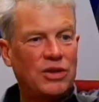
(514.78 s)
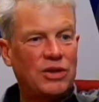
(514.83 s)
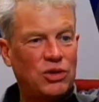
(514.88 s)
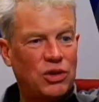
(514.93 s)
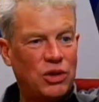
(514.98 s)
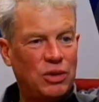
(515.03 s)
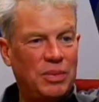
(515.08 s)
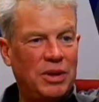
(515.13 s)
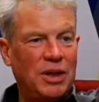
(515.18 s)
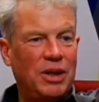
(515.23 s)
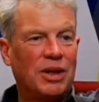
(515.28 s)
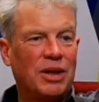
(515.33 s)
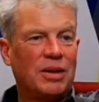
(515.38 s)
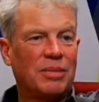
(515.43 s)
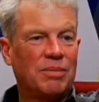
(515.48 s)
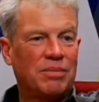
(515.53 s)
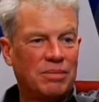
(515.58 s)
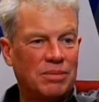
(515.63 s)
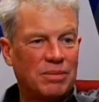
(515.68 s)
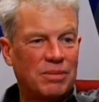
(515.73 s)
should be a
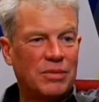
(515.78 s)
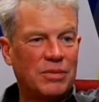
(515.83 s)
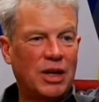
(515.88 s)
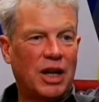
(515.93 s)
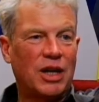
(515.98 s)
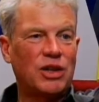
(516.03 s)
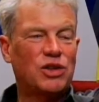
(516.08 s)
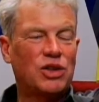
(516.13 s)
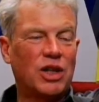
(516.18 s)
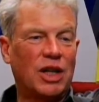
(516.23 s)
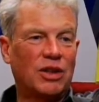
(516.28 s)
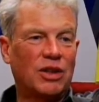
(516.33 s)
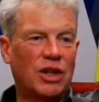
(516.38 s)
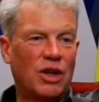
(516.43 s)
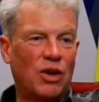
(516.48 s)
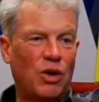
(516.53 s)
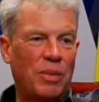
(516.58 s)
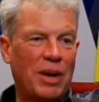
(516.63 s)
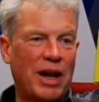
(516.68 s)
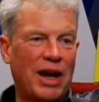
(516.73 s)
nice thing to
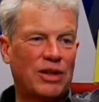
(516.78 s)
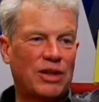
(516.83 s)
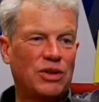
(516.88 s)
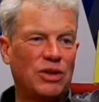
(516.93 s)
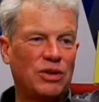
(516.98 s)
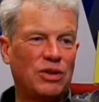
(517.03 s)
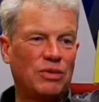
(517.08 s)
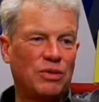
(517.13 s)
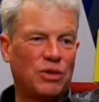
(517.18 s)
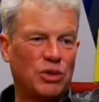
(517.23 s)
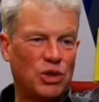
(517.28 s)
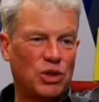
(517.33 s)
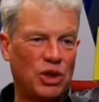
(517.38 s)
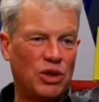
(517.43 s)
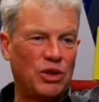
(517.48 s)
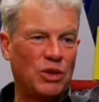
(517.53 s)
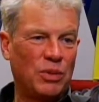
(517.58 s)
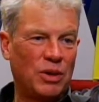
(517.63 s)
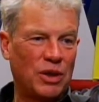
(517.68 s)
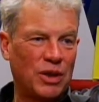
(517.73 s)
go back to
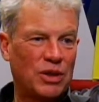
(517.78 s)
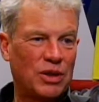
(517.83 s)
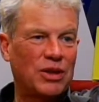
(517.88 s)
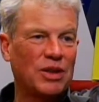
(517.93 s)
Virginia with.